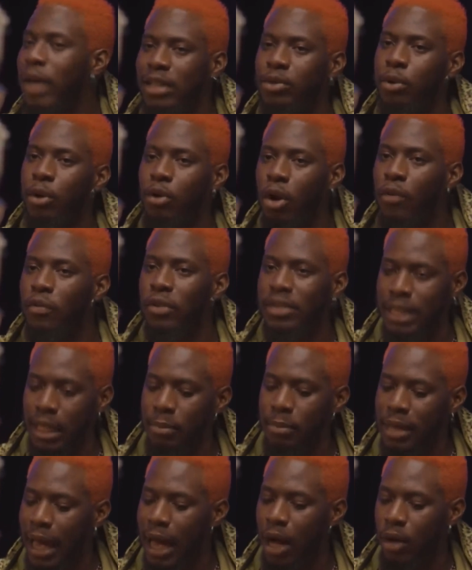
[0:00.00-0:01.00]
guys were wrong for
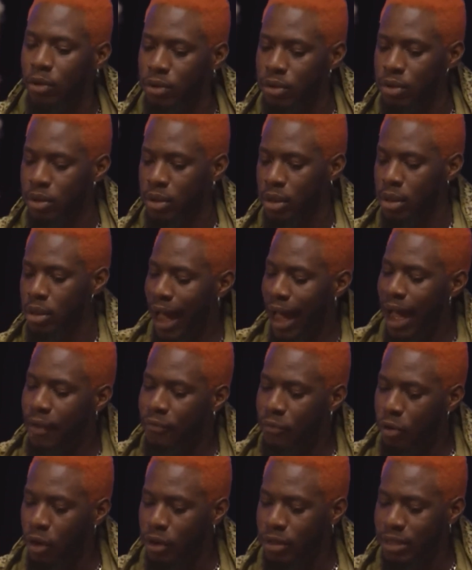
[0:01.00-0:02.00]
taking me out. I
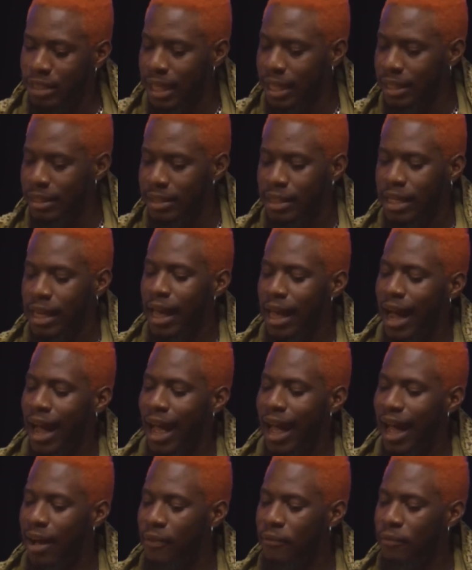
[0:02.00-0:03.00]
have content, I
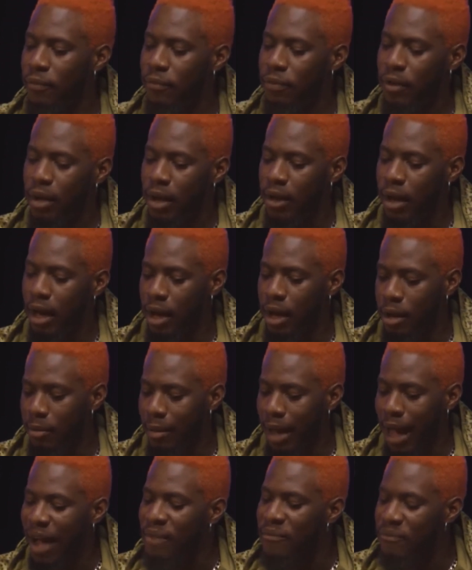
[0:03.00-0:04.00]

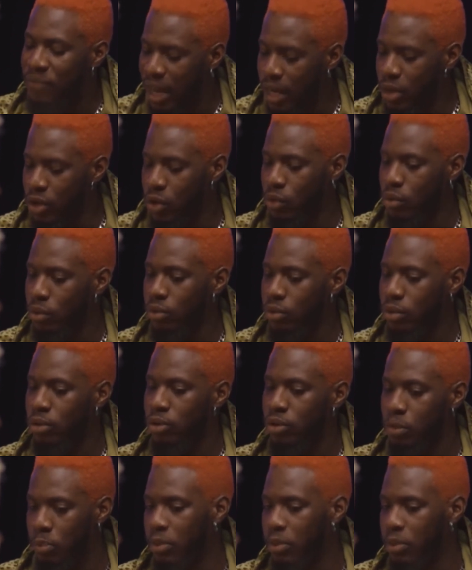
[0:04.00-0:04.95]
have value to